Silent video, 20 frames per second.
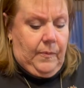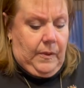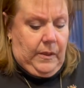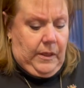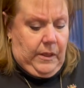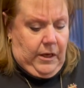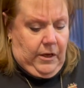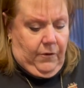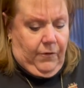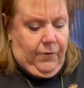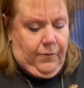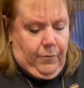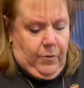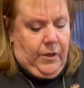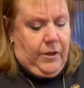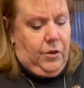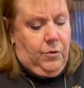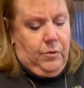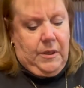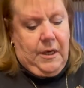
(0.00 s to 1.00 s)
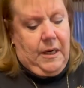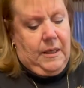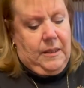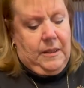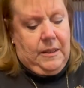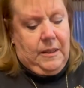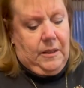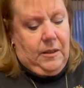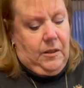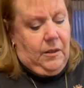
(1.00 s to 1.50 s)
If when you
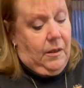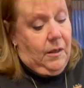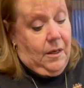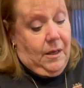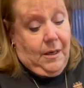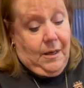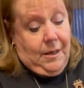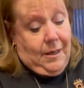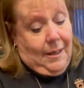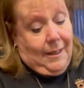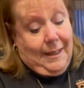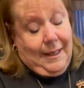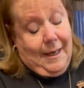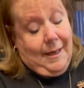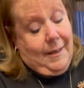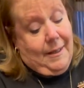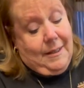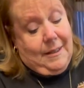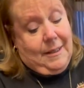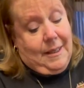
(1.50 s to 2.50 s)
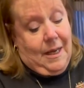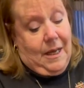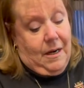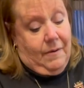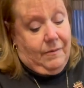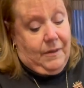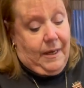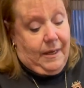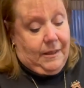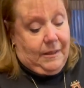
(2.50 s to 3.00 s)
taste it, again, it's kind of
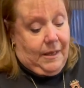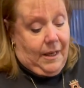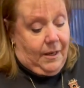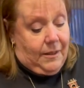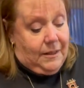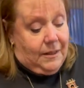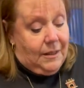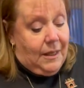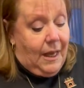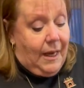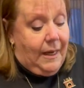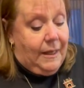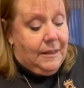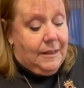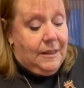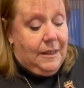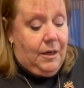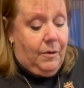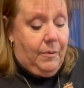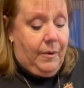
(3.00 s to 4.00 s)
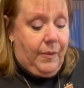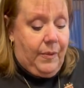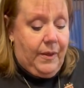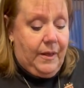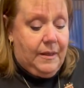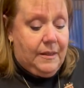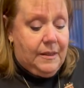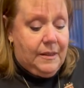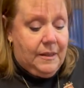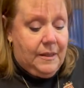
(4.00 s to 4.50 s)
like not a science here with
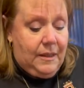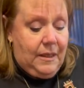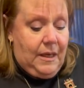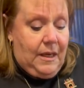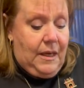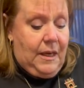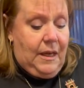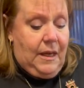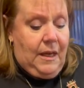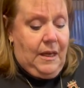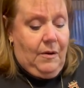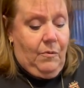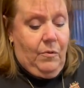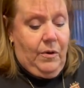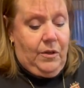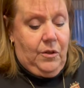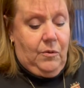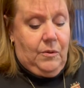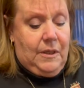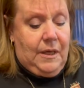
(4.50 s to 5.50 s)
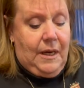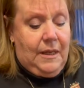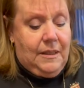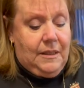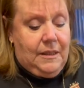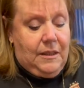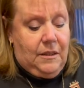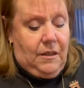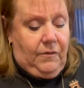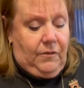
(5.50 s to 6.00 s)
this. When you
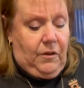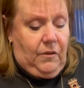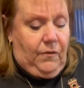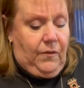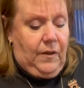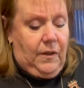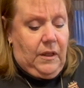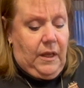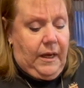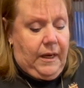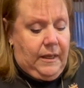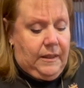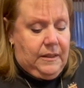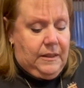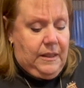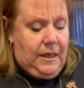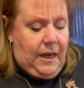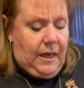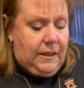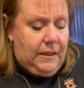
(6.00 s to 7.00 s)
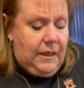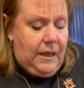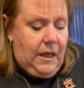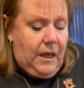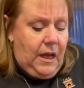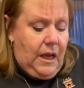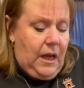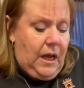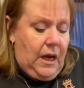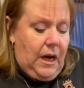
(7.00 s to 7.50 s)
taste it, if you feel like it's not
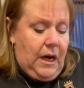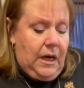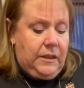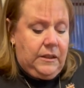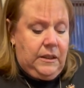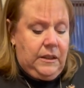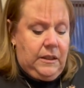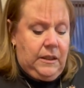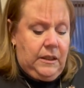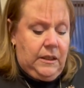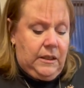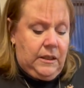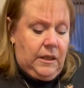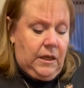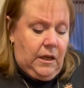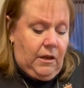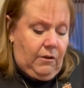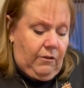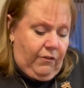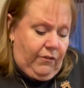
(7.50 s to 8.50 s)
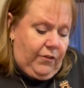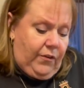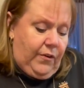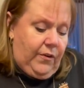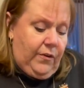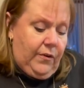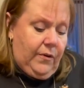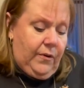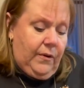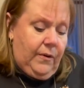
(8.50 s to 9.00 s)
oniony enough,
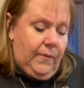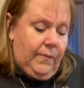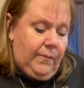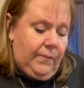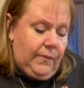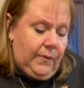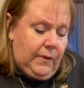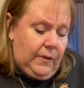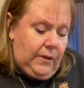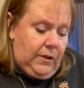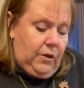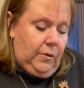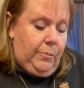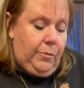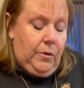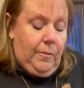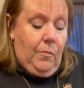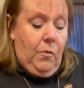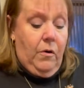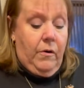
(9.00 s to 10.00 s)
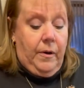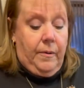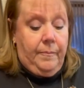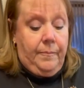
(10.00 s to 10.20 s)
you put more in.